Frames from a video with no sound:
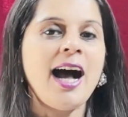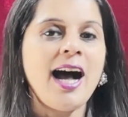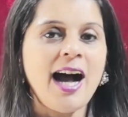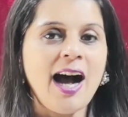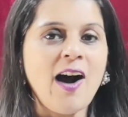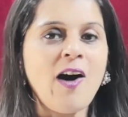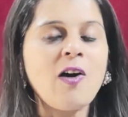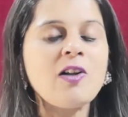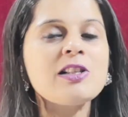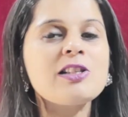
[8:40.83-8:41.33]

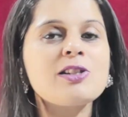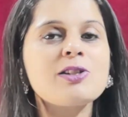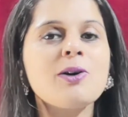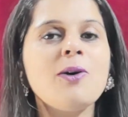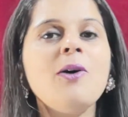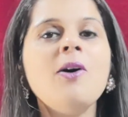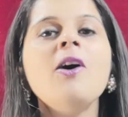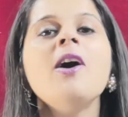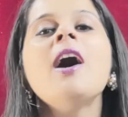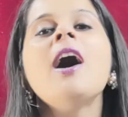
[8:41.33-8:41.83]
Also,
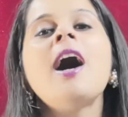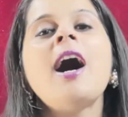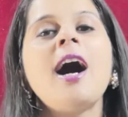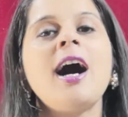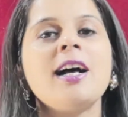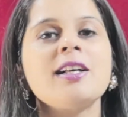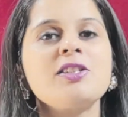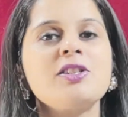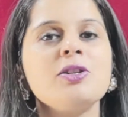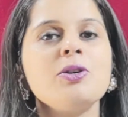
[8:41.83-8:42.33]

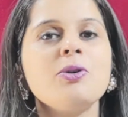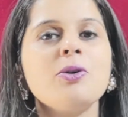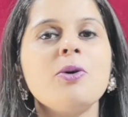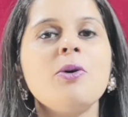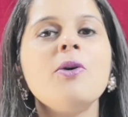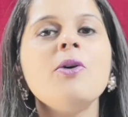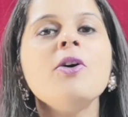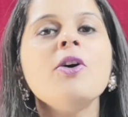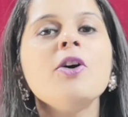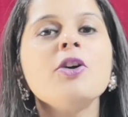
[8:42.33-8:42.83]
as you
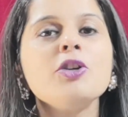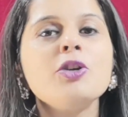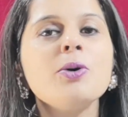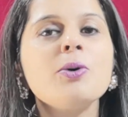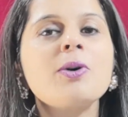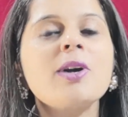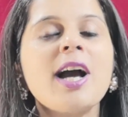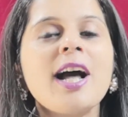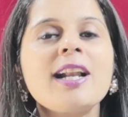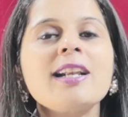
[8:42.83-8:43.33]
know, you
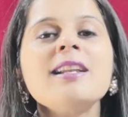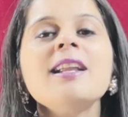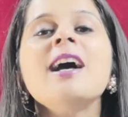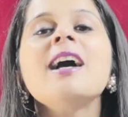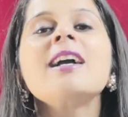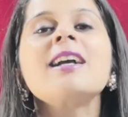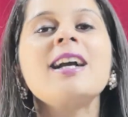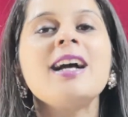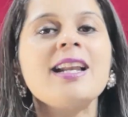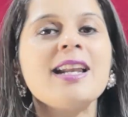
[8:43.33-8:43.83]
can
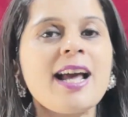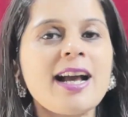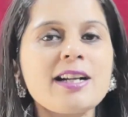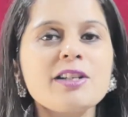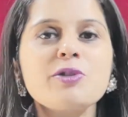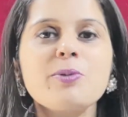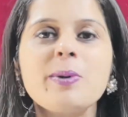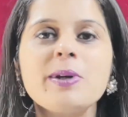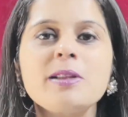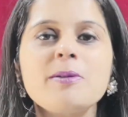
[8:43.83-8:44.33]
connect
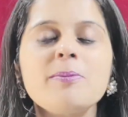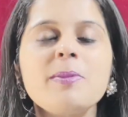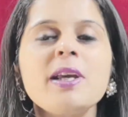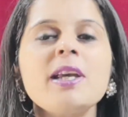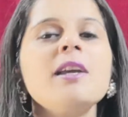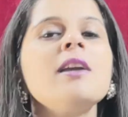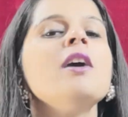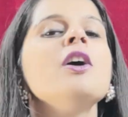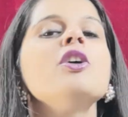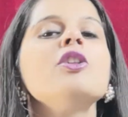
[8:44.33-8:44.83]
with
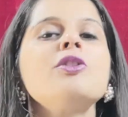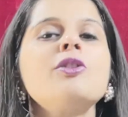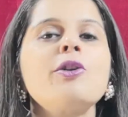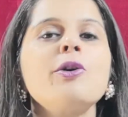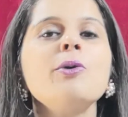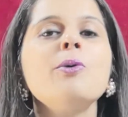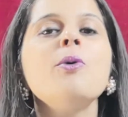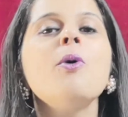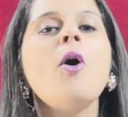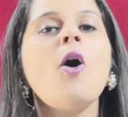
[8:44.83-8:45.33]
me
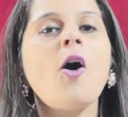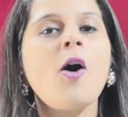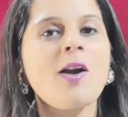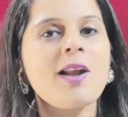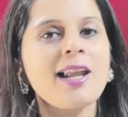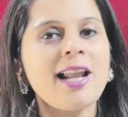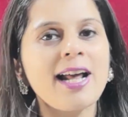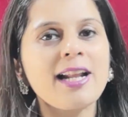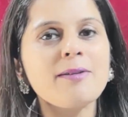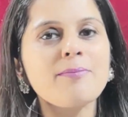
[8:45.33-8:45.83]
through
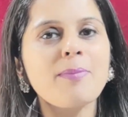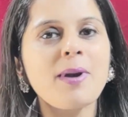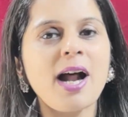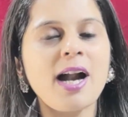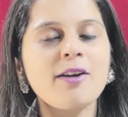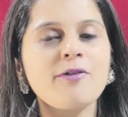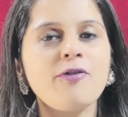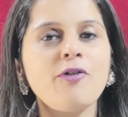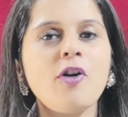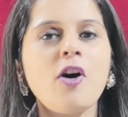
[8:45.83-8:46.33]
online
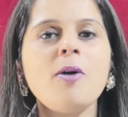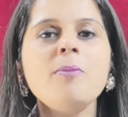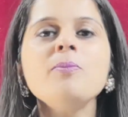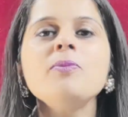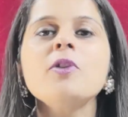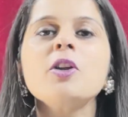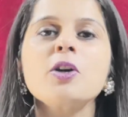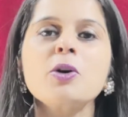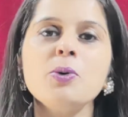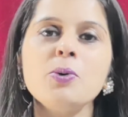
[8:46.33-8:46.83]
platform
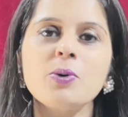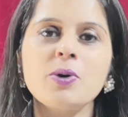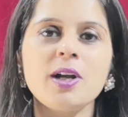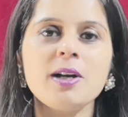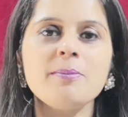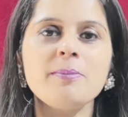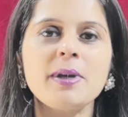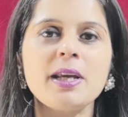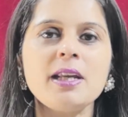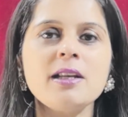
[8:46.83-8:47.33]
Google
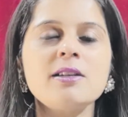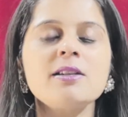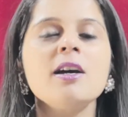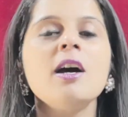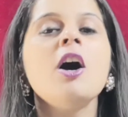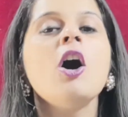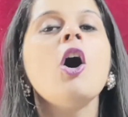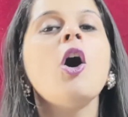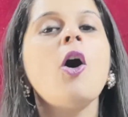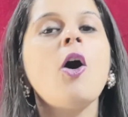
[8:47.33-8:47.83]
Meet,
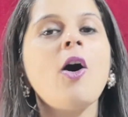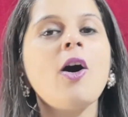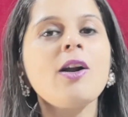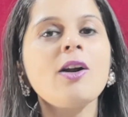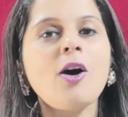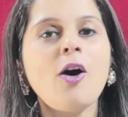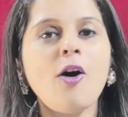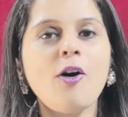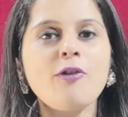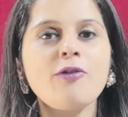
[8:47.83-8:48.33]
or
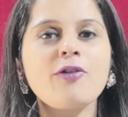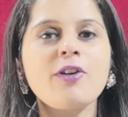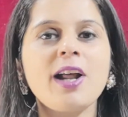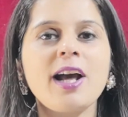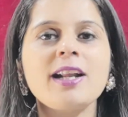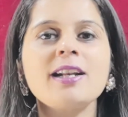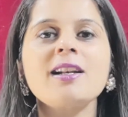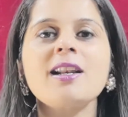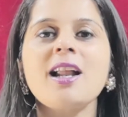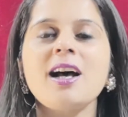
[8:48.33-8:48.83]

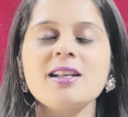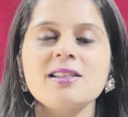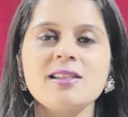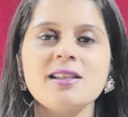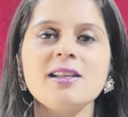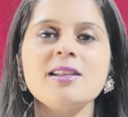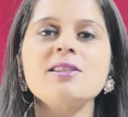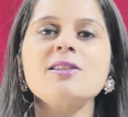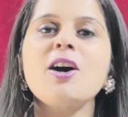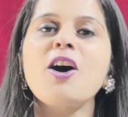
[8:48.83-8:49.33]
offline
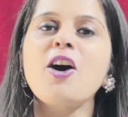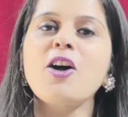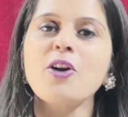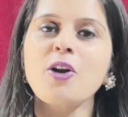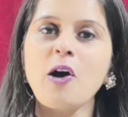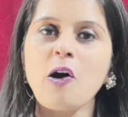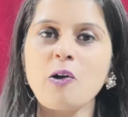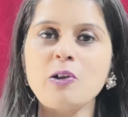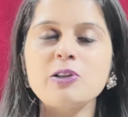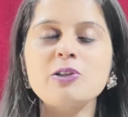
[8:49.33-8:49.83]
classes are
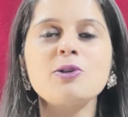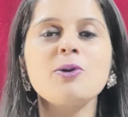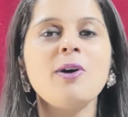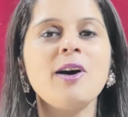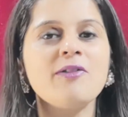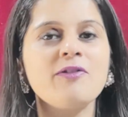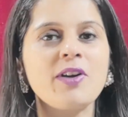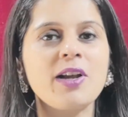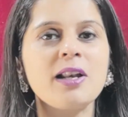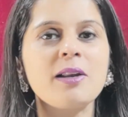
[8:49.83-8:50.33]
also
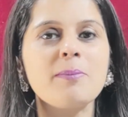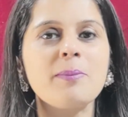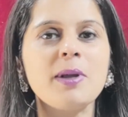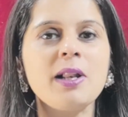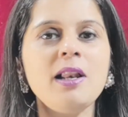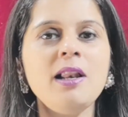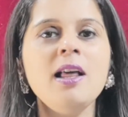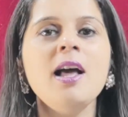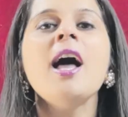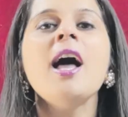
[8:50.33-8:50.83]
available
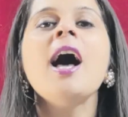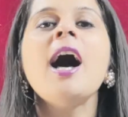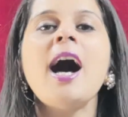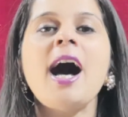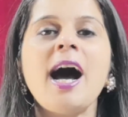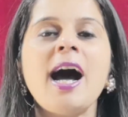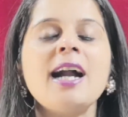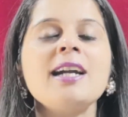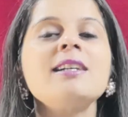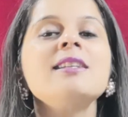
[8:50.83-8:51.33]

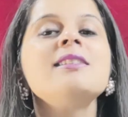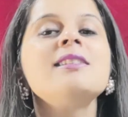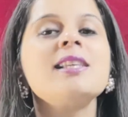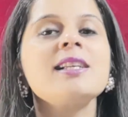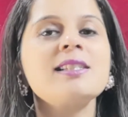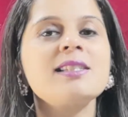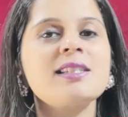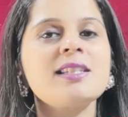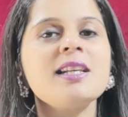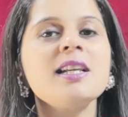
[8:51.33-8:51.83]
at
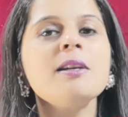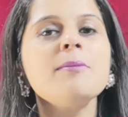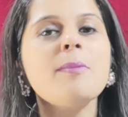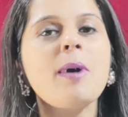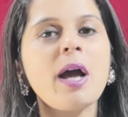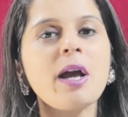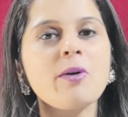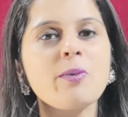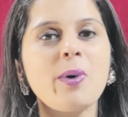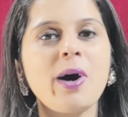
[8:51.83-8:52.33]

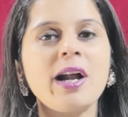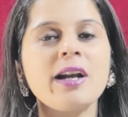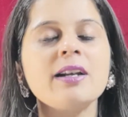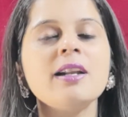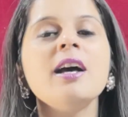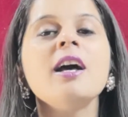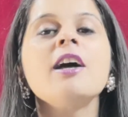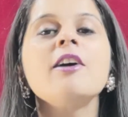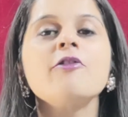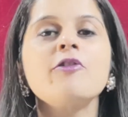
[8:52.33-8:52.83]
16/1
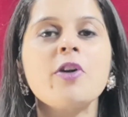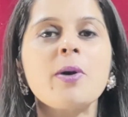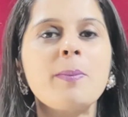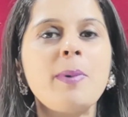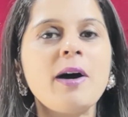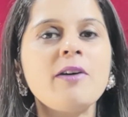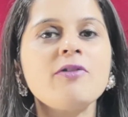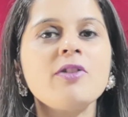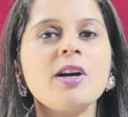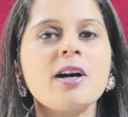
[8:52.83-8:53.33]

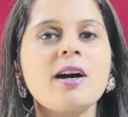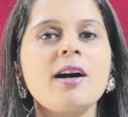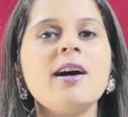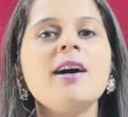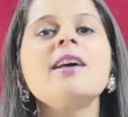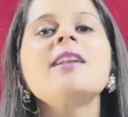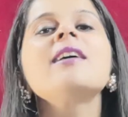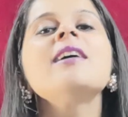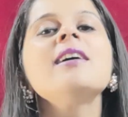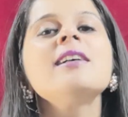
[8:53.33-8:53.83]
Vibhav
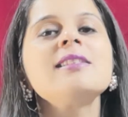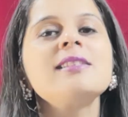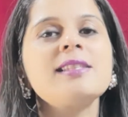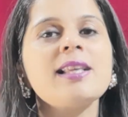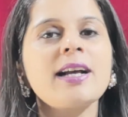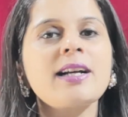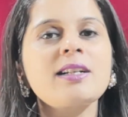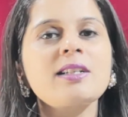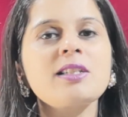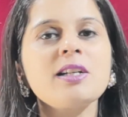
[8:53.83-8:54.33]
Nagar,
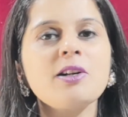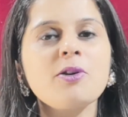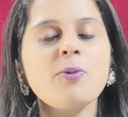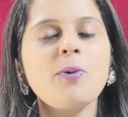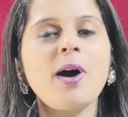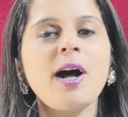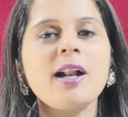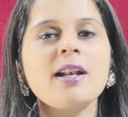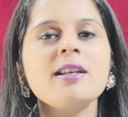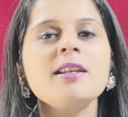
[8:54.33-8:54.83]
Sector
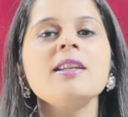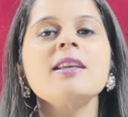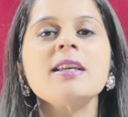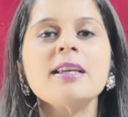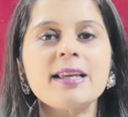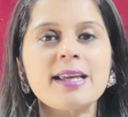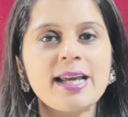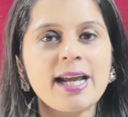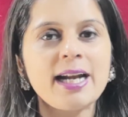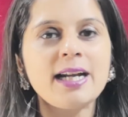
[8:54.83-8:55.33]
1,
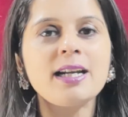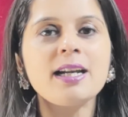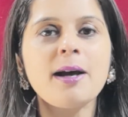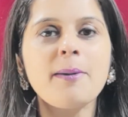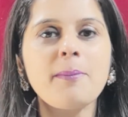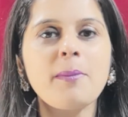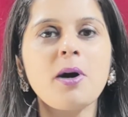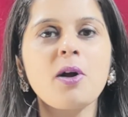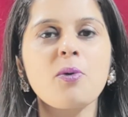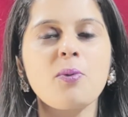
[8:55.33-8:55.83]
Gate
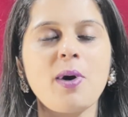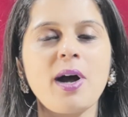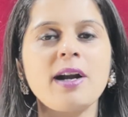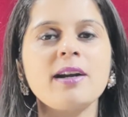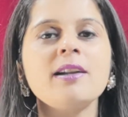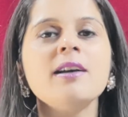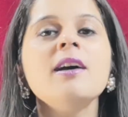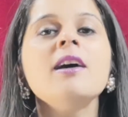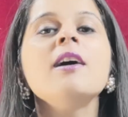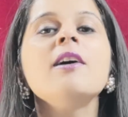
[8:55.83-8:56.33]
number 1,
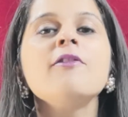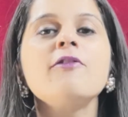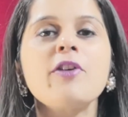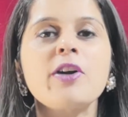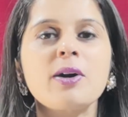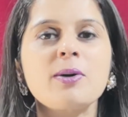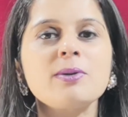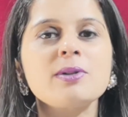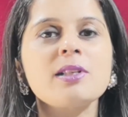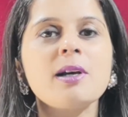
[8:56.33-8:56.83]

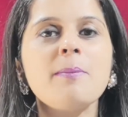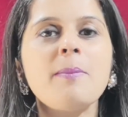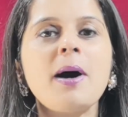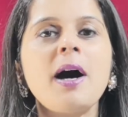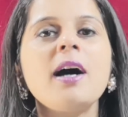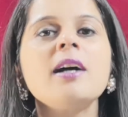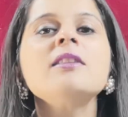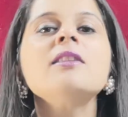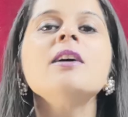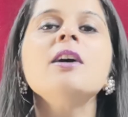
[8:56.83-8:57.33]

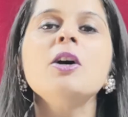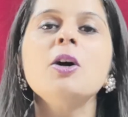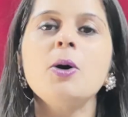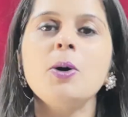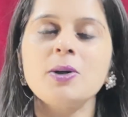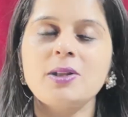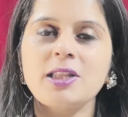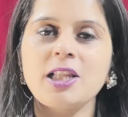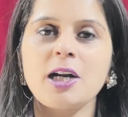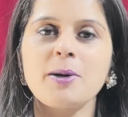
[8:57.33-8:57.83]
Firozabad,
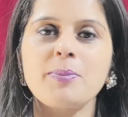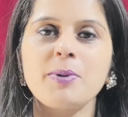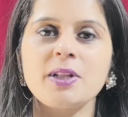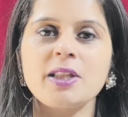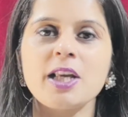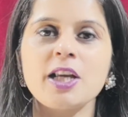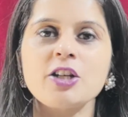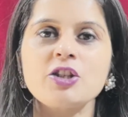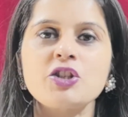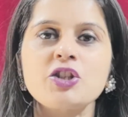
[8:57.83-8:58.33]
Uttar
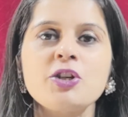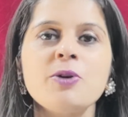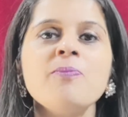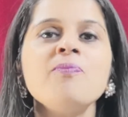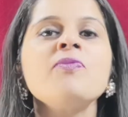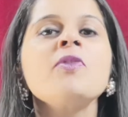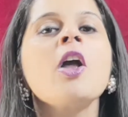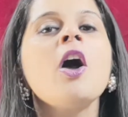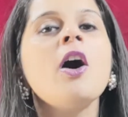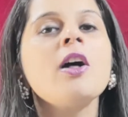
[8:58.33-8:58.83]
Pradesh.
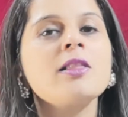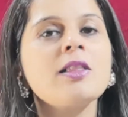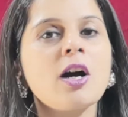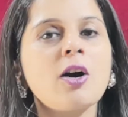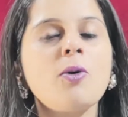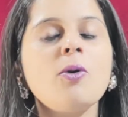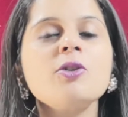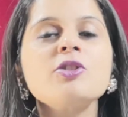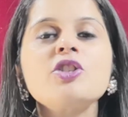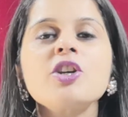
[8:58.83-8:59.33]
The
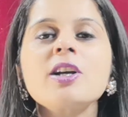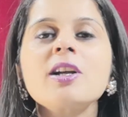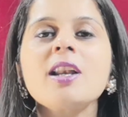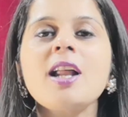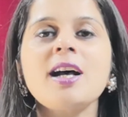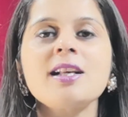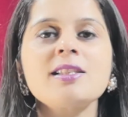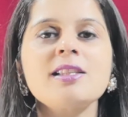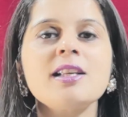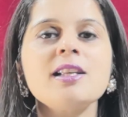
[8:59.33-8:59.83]
coaching
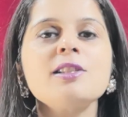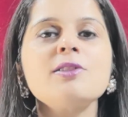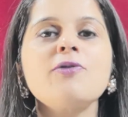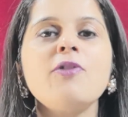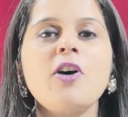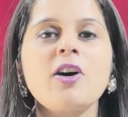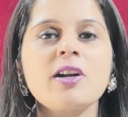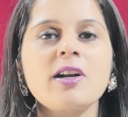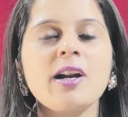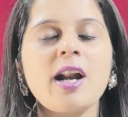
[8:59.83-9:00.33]
classes
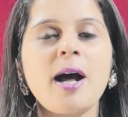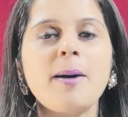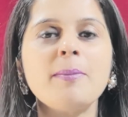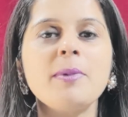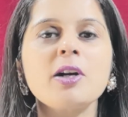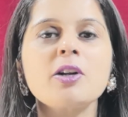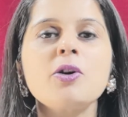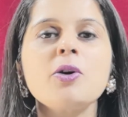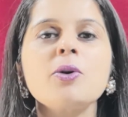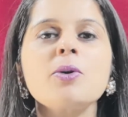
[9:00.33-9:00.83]
for Grammar
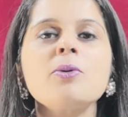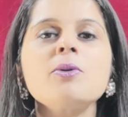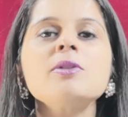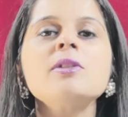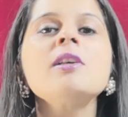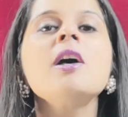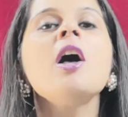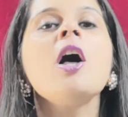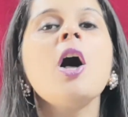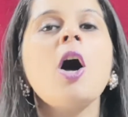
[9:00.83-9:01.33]
Gurus,
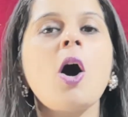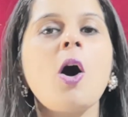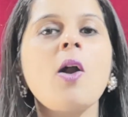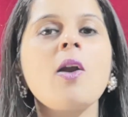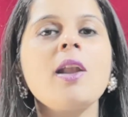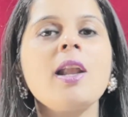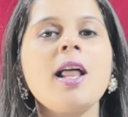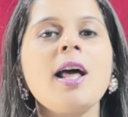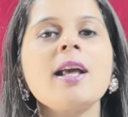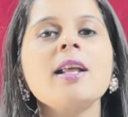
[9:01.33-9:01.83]

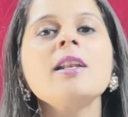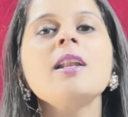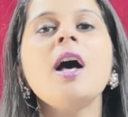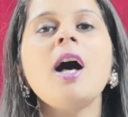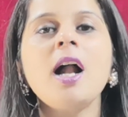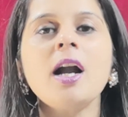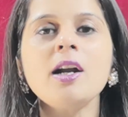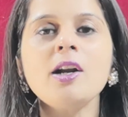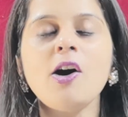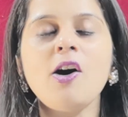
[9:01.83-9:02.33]
online
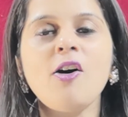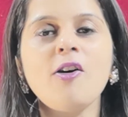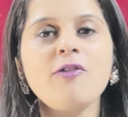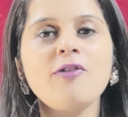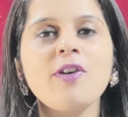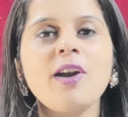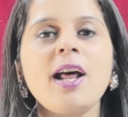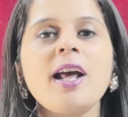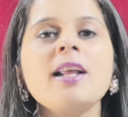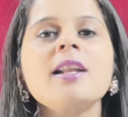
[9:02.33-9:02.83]
and
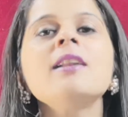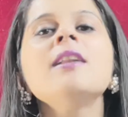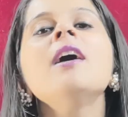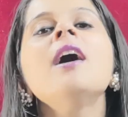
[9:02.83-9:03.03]
offline,